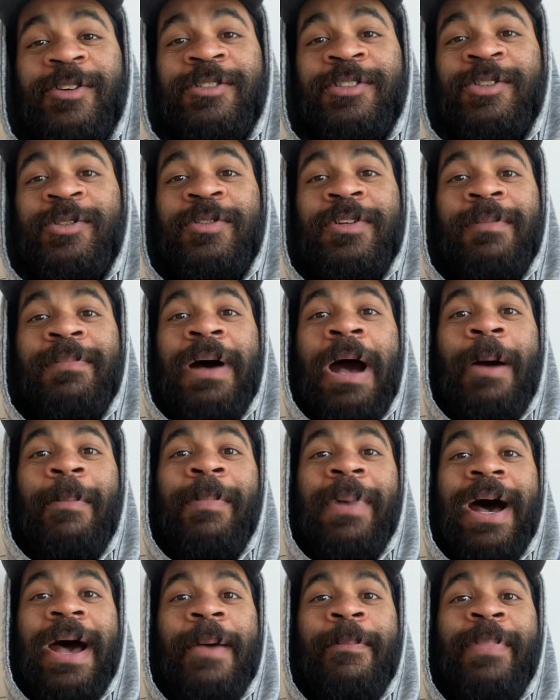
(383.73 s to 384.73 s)
soon about
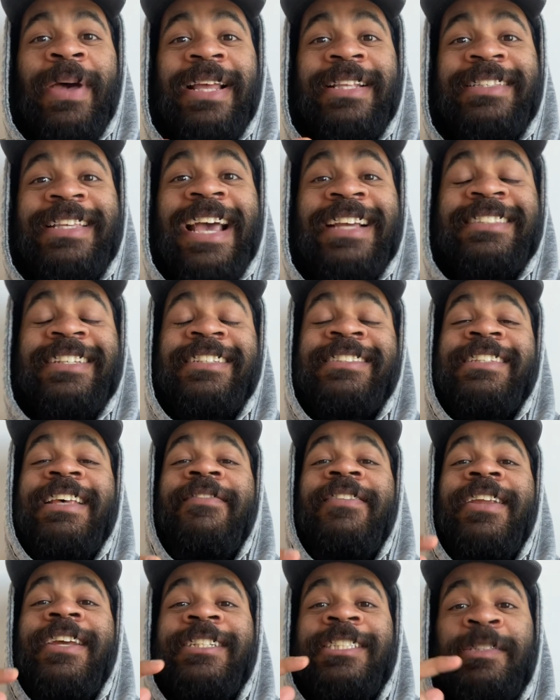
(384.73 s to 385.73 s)
my Pentax
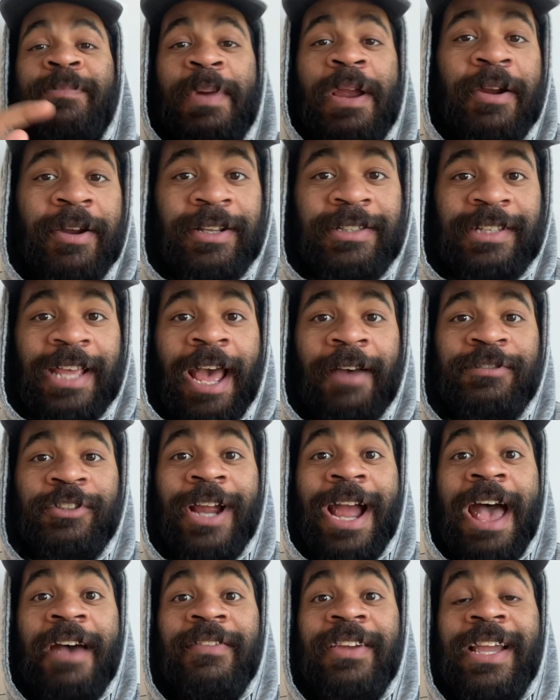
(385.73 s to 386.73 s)
67 experience after
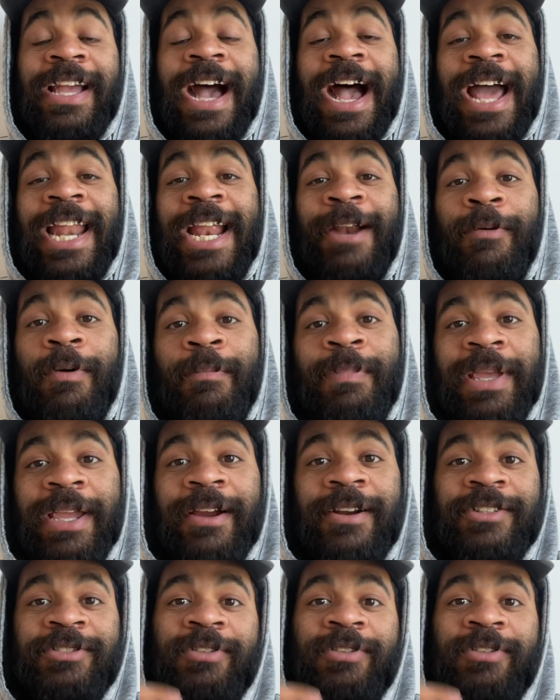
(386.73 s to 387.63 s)
having gotten it repaired,